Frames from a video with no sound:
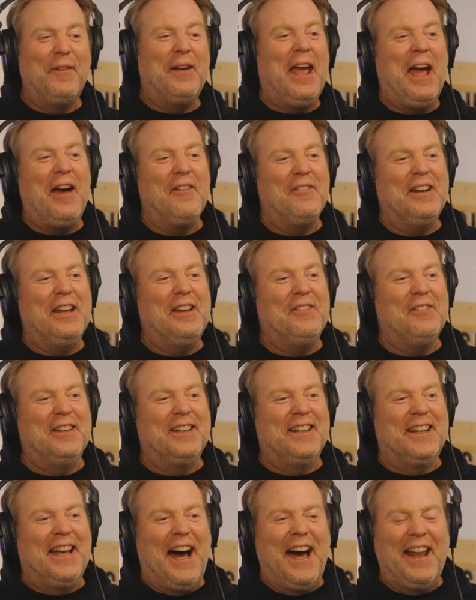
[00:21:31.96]
We haven't
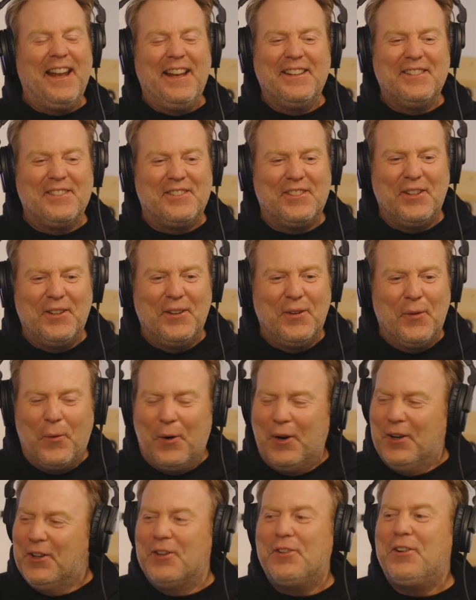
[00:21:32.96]
even got into
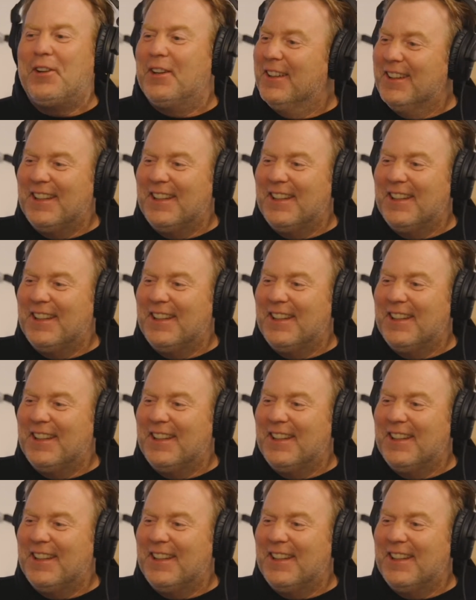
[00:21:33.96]
where you can